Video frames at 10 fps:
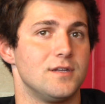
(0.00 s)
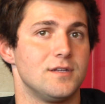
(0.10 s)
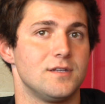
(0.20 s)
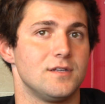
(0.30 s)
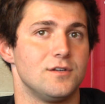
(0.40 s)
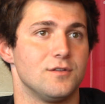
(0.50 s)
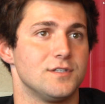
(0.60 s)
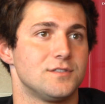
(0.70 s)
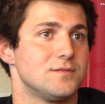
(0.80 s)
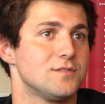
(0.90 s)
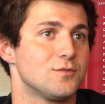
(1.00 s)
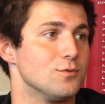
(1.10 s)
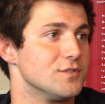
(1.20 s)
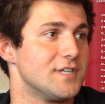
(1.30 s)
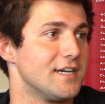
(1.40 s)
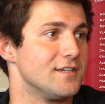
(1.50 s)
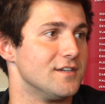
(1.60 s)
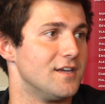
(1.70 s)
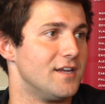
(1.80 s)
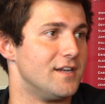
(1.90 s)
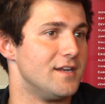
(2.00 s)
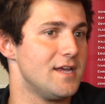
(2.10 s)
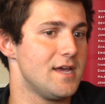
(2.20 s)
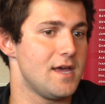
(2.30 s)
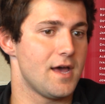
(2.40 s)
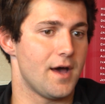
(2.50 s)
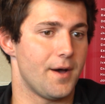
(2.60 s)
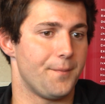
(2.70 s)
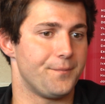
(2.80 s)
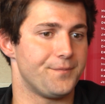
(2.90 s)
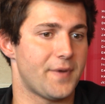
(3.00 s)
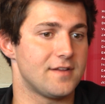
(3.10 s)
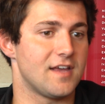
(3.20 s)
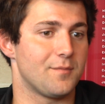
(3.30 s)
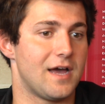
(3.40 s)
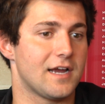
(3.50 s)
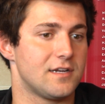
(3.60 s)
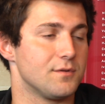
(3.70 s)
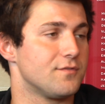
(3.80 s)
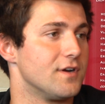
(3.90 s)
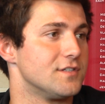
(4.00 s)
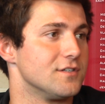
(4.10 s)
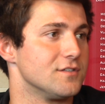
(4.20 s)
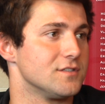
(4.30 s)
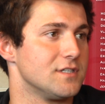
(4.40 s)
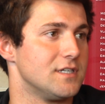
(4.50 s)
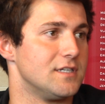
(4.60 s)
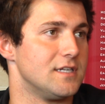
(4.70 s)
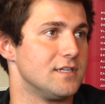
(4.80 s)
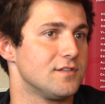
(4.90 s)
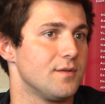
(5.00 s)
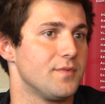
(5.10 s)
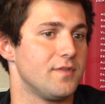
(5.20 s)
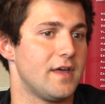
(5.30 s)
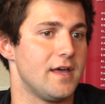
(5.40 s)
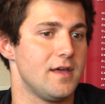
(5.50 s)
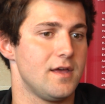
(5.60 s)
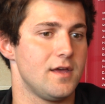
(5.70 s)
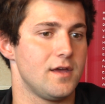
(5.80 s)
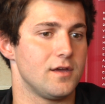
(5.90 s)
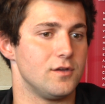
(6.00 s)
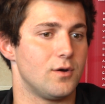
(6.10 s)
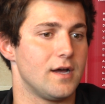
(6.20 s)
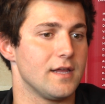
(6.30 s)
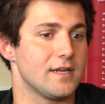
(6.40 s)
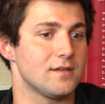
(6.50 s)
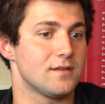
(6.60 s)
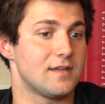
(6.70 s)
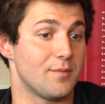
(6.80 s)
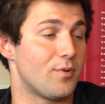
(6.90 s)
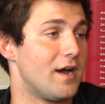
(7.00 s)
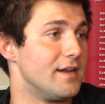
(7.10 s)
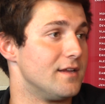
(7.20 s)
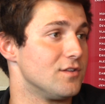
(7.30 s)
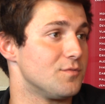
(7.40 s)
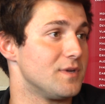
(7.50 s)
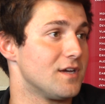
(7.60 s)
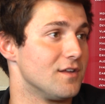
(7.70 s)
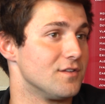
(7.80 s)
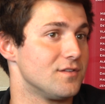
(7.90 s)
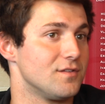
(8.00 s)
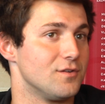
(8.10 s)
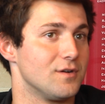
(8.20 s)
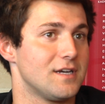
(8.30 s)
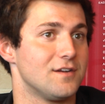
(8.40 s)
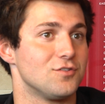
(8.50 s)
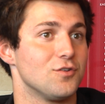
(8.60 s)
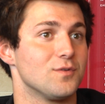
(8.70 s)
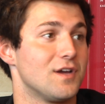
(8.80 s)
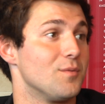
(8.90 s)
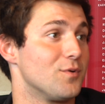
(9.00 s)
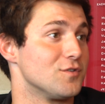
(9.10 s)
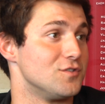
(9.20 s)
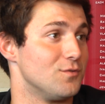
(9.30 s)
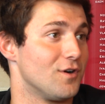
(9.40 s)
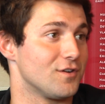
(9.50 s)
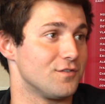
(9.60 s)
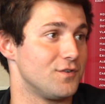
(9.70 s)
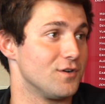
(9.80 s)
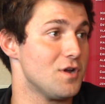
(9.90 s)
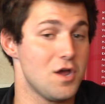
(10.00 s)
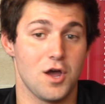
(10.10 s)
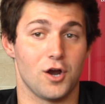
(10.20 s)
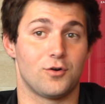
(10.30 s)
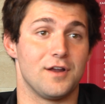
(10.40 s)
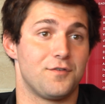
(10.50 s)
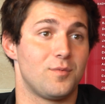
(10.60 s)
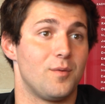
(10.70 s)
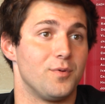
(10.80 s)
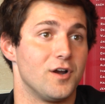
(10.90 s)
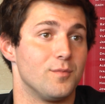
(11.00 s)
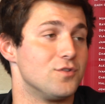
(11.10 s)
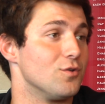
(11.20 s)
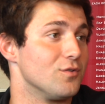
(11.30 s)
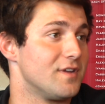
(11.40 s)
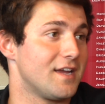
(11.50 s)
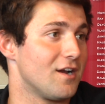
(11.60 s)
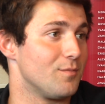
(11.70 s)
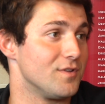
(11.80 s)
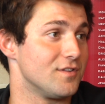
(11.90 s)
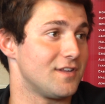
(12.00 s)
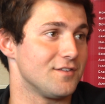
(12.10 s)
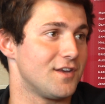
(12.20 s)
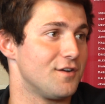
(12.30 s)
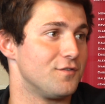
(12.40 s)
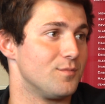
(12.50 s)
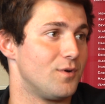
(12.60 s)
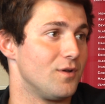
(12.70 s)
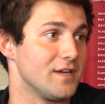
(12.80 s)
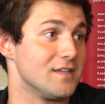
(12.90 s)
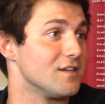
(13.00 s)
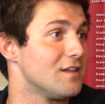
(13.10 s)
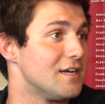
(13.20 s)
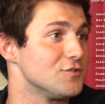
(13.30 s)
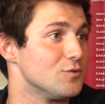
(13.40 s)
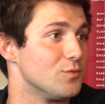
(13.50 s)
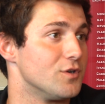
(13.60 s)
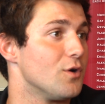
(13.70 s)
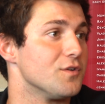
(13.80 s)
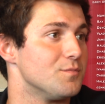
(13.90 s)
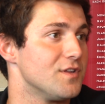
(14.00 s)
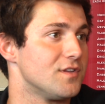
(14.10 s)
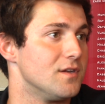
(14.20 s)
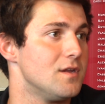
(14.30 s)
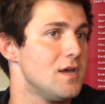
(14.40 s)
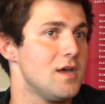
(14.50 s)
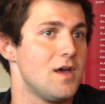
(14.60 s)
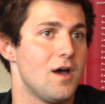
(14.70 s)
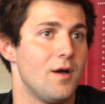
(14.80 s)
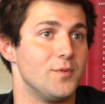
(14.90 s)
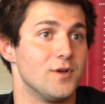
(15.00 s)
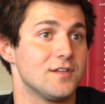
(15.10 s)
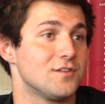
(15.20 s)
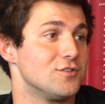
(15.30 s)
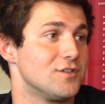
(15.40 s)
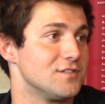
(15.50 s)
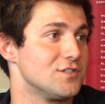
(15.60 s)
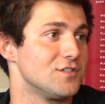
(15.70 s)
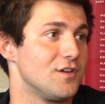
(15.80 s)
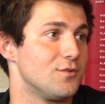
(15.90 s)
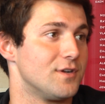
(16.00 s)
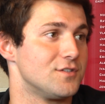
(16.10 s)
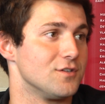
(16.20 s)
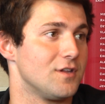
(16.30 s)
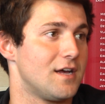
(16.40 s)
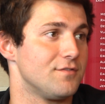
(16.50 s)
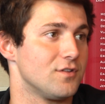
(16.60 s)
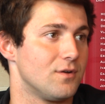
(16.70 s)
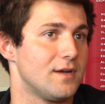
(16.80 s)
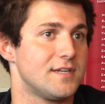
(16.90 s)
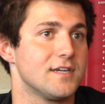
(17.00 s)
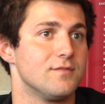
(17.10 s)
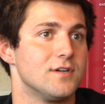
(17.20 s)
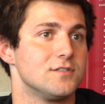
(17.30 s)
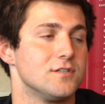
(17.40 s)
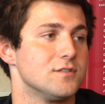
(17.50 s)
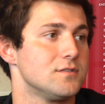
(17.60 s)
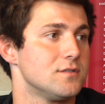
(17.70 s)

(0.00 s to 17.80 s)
And, you know, this school is second to none. And I take my academics very seriously, and it's something that, you know, I like take pride in, just because, you know, it kind of shows what kind of person you are. Because if you're a great football player, but you don't take care of business outside of football, like in the classroom, or you're always missing, you know, that's going to transition on the rest of your life. Right. So I take it very serious.